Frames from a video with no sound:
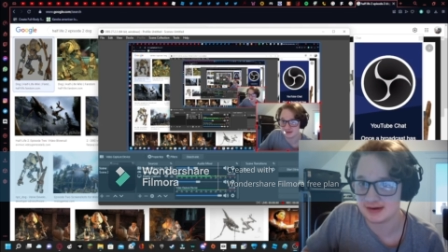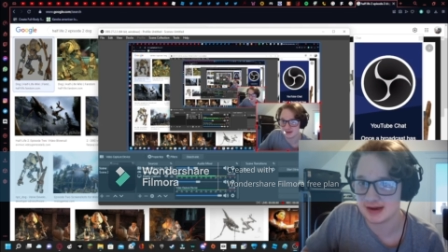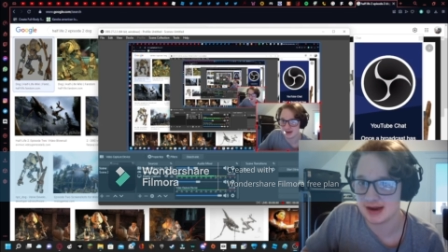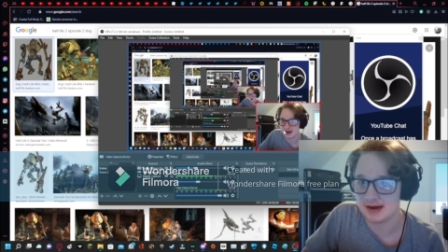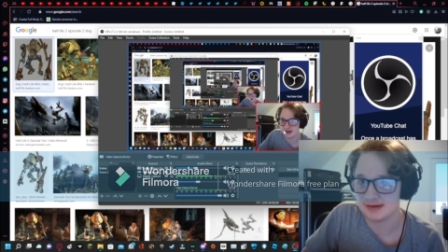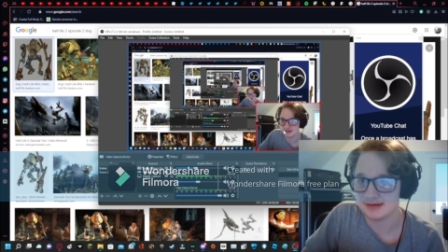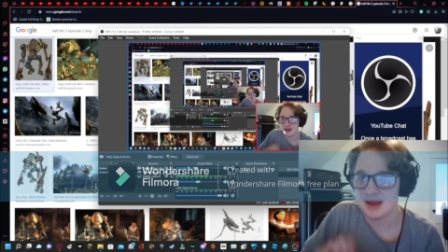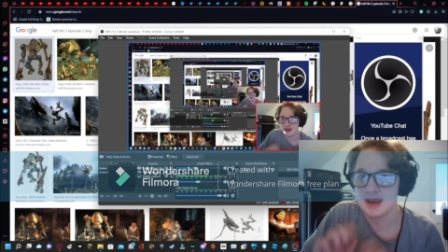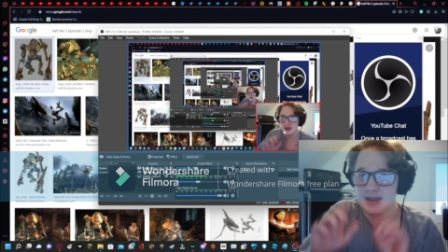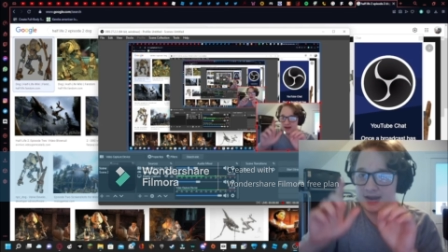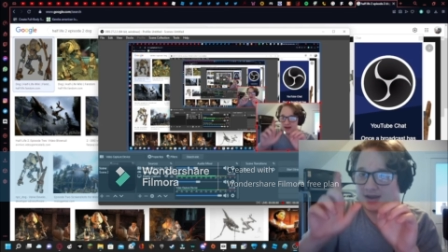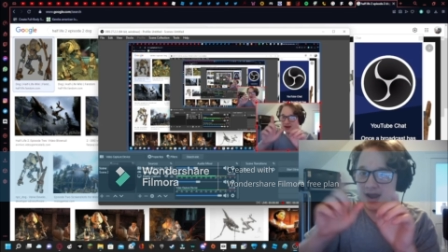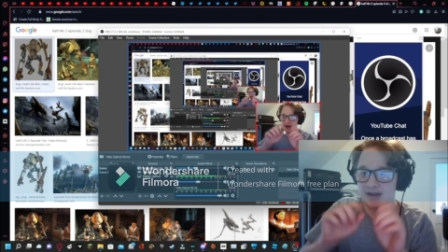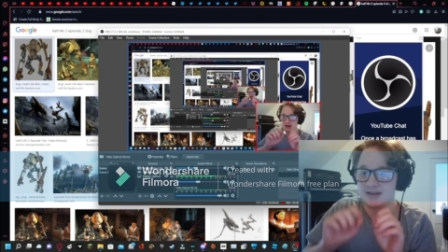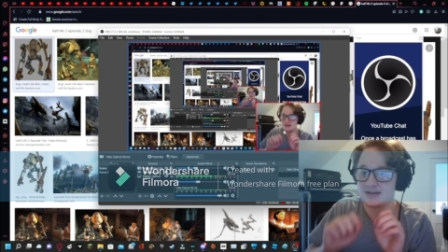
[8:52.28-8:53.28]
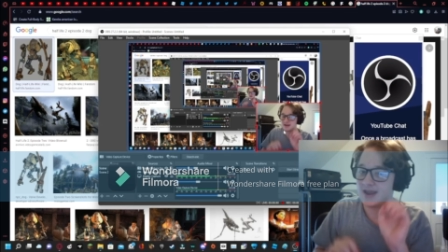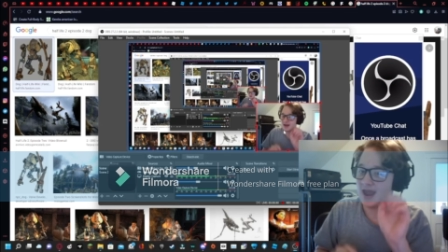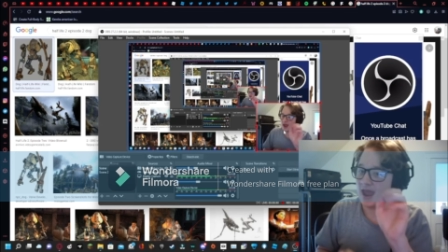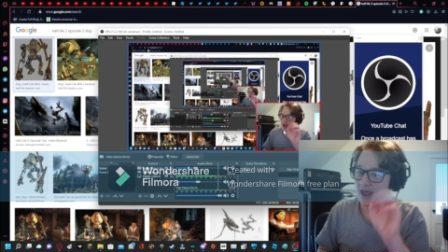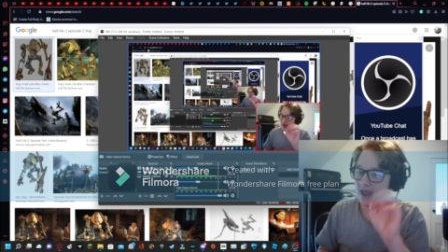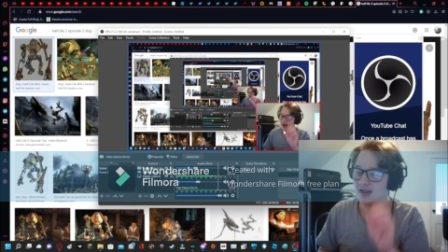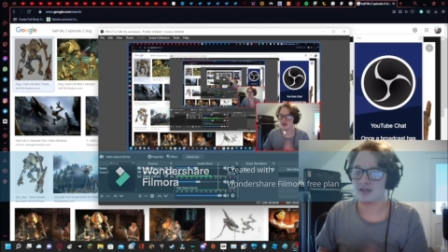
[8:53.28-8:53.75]
guys. Yeah,
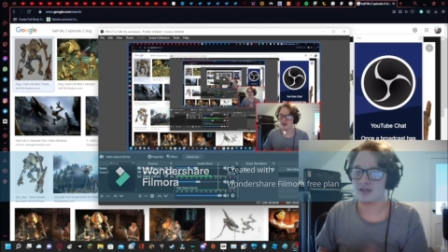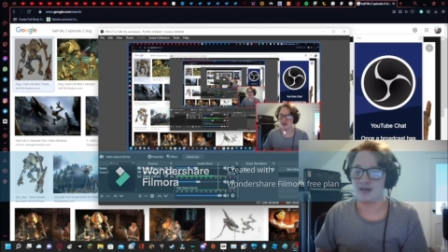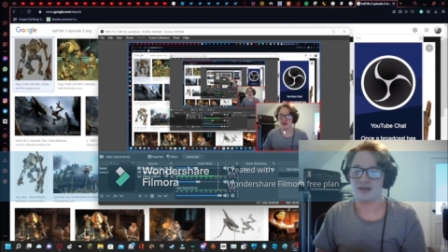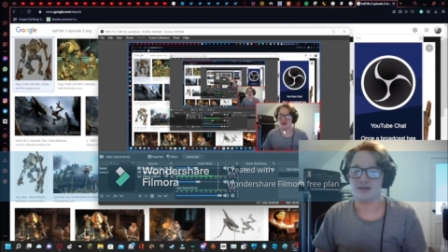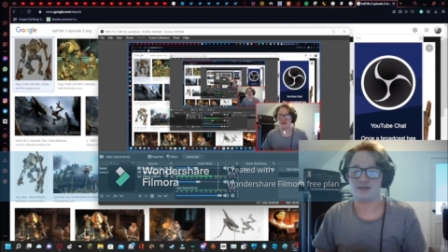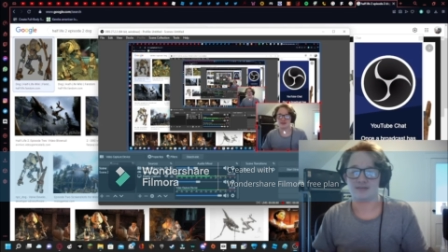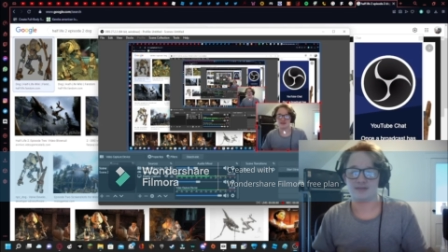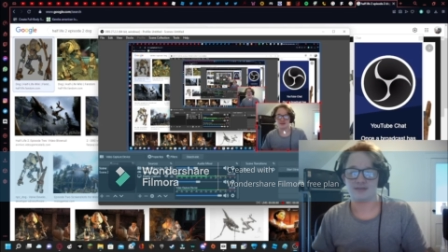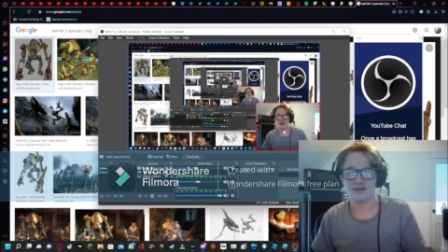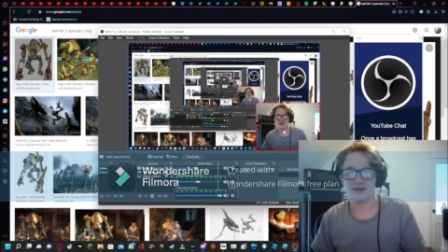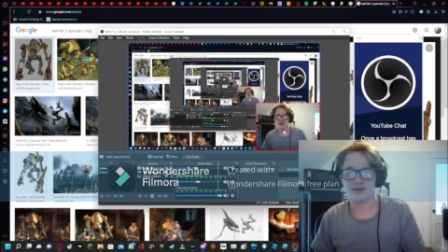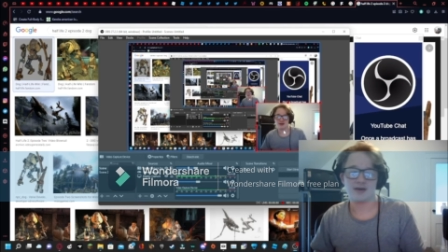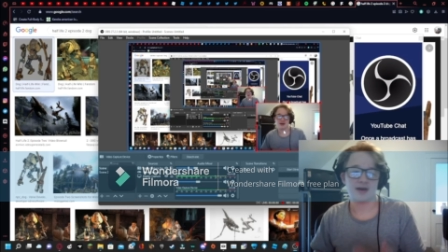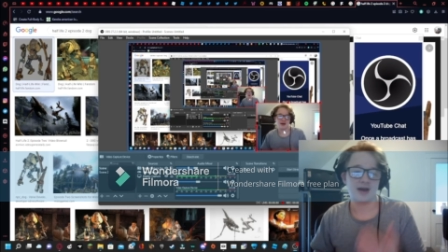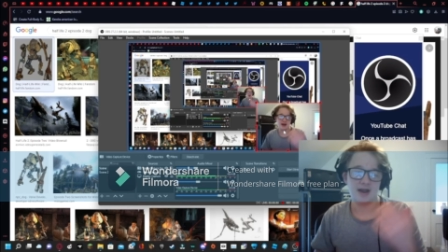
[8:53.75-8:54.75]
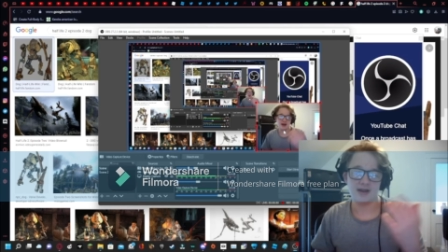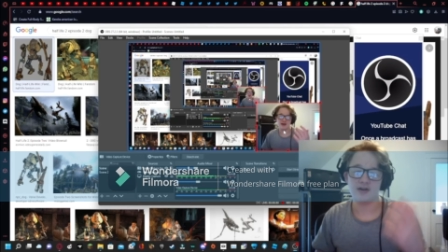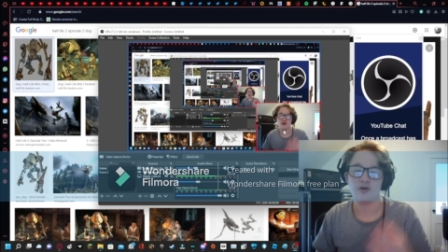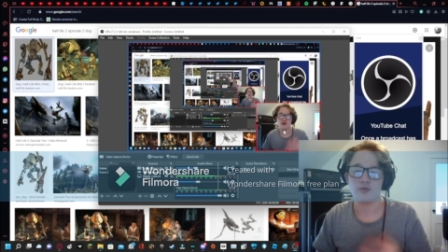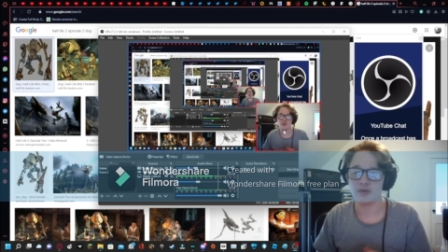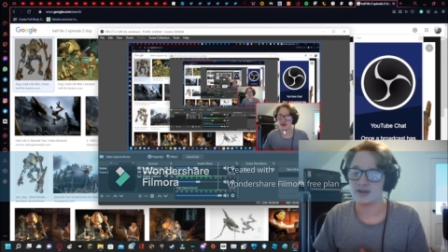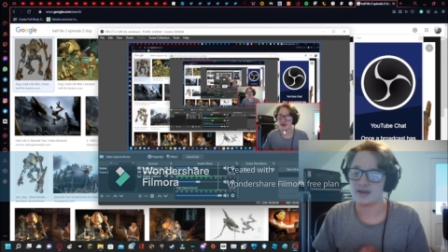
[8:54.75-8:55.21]
10 likes. I
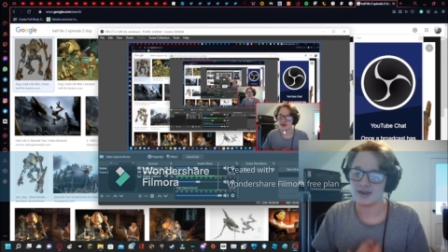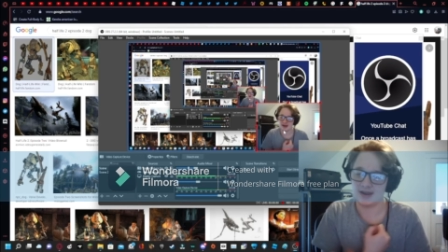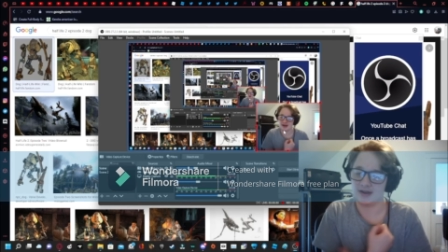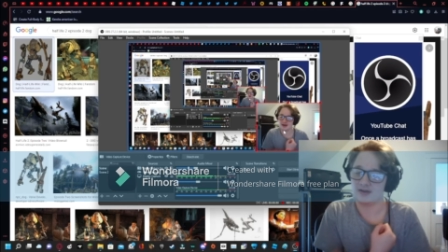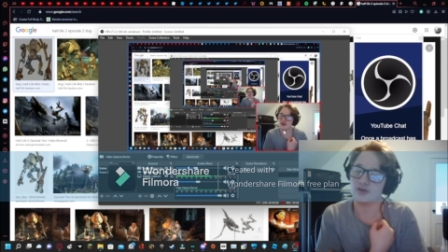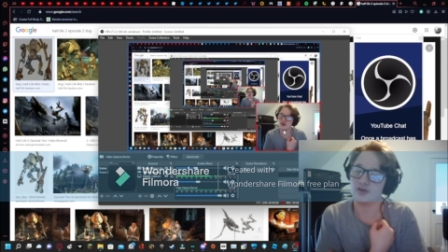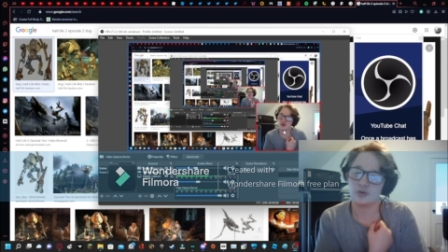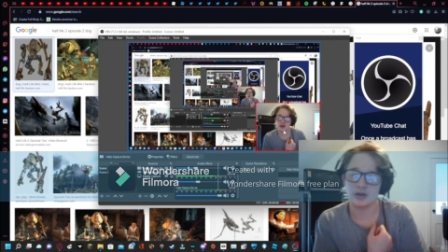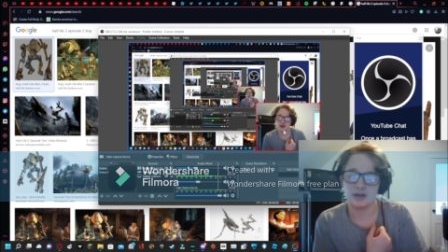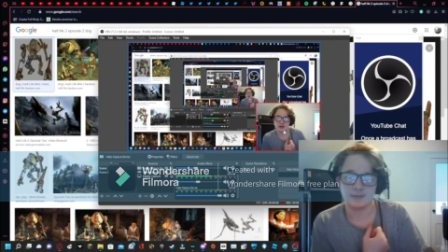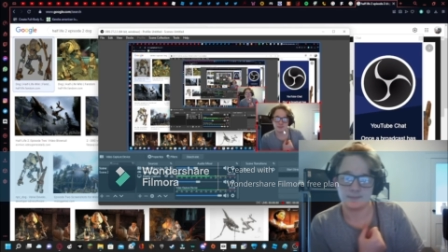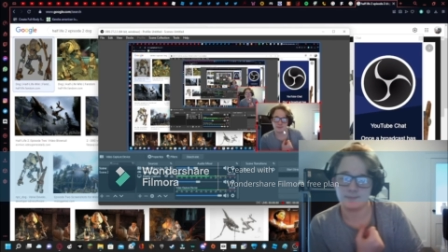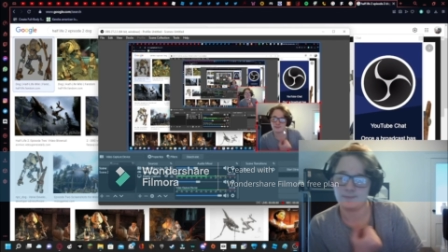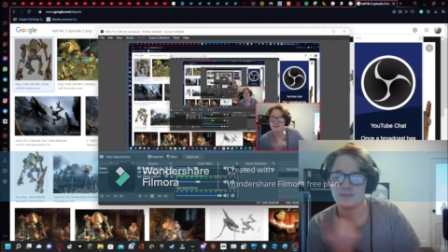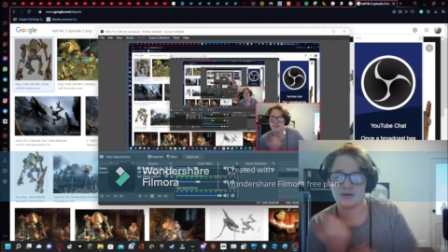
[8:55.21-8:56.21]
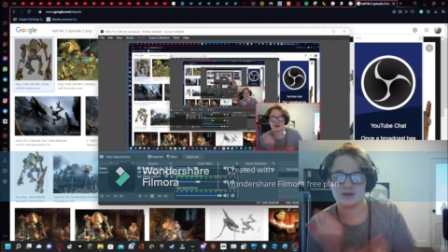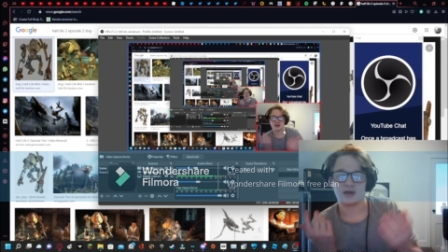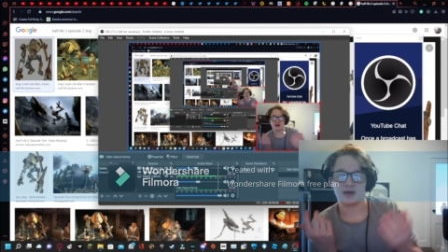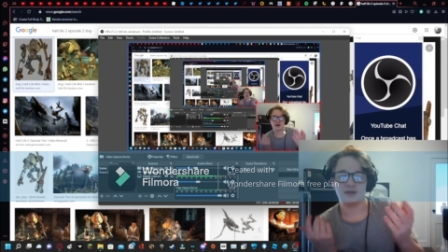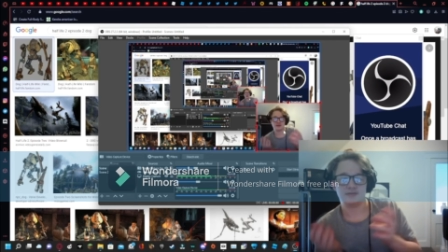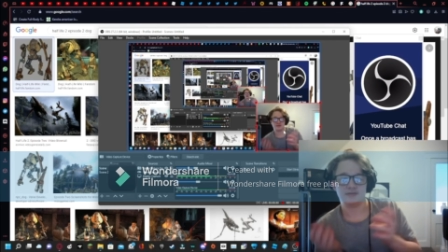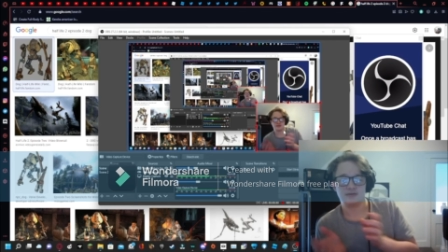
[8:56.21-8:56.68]
know we can't do it,
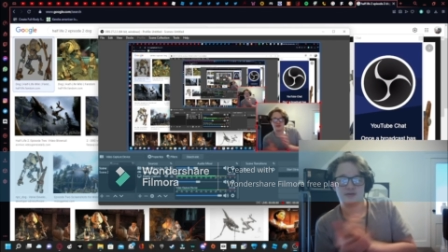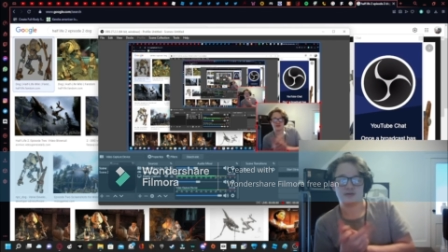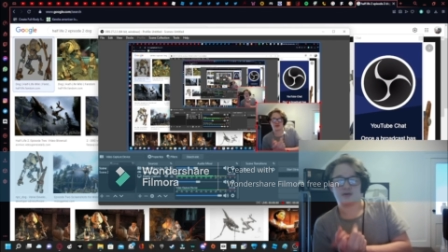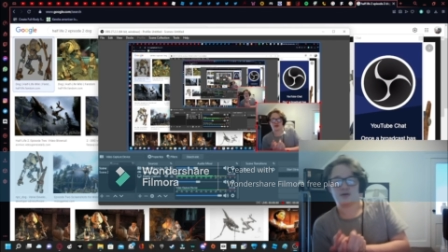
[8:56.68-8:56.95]
because, you